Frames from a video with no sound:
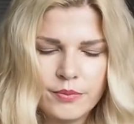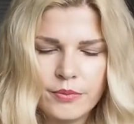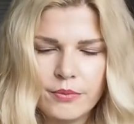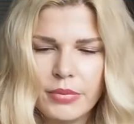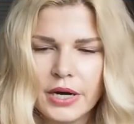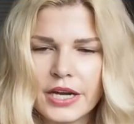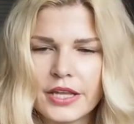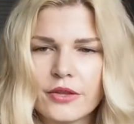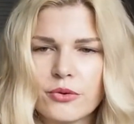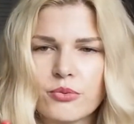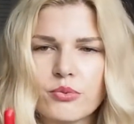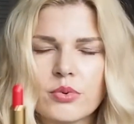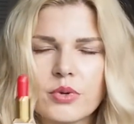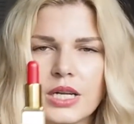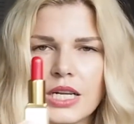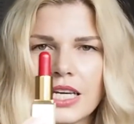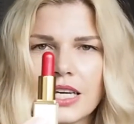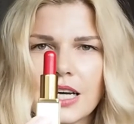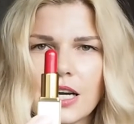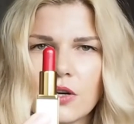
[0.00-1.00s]
by the
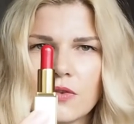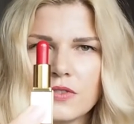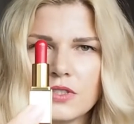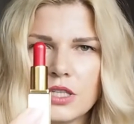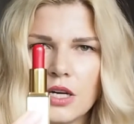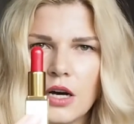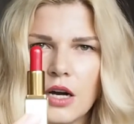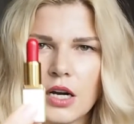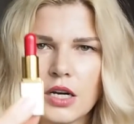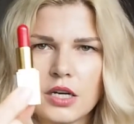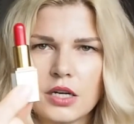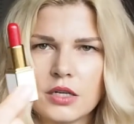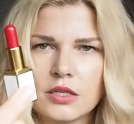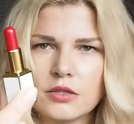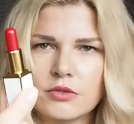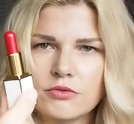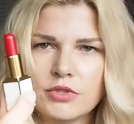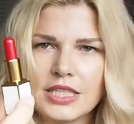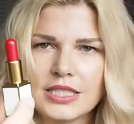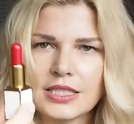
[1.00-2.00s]
really kind of dark
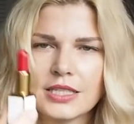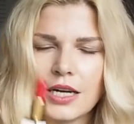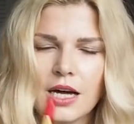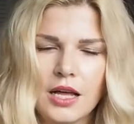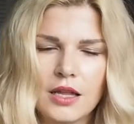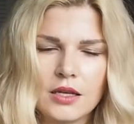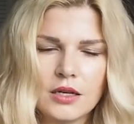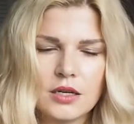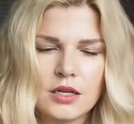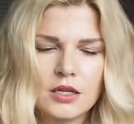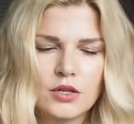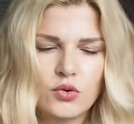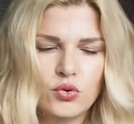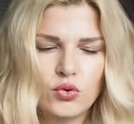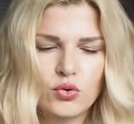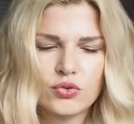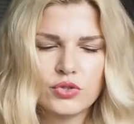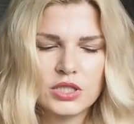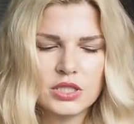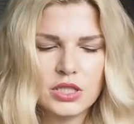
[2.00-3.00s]
red color
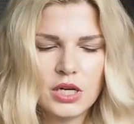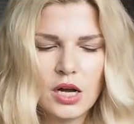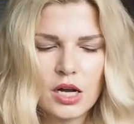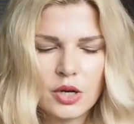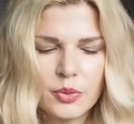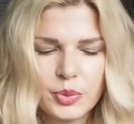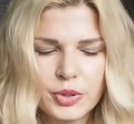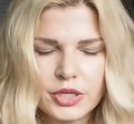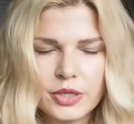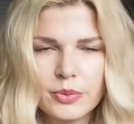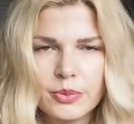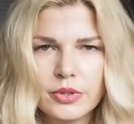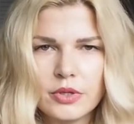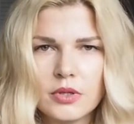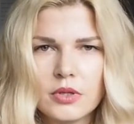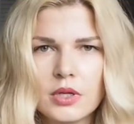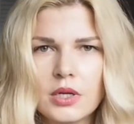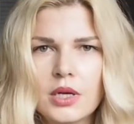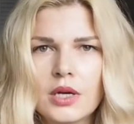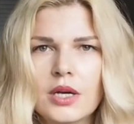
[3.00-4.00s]
or the dark
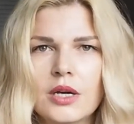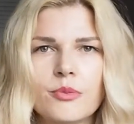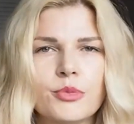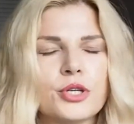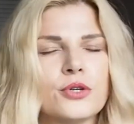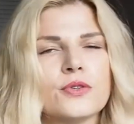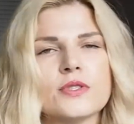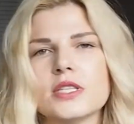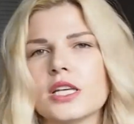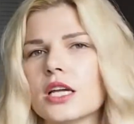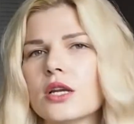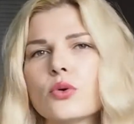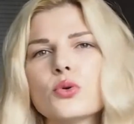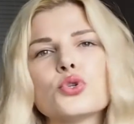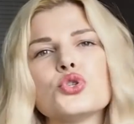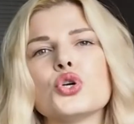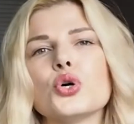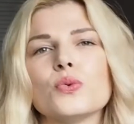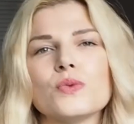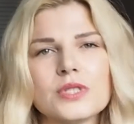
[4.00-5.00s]
purple, because they
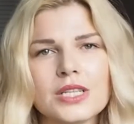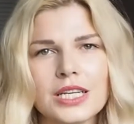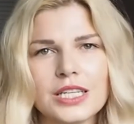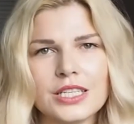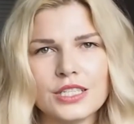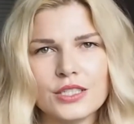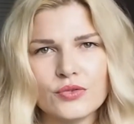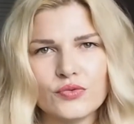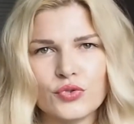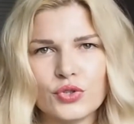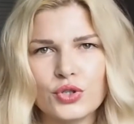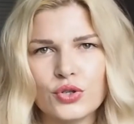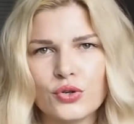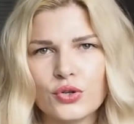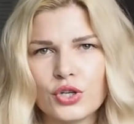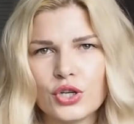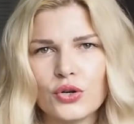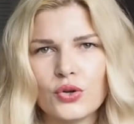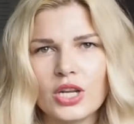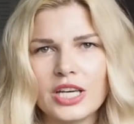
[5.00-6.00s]
look totally different
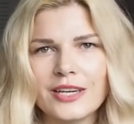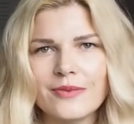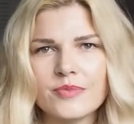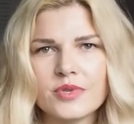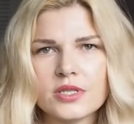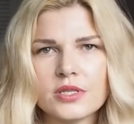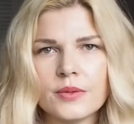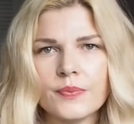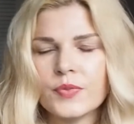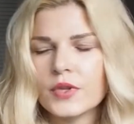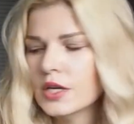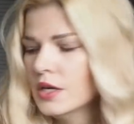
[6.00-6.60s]
on your lips.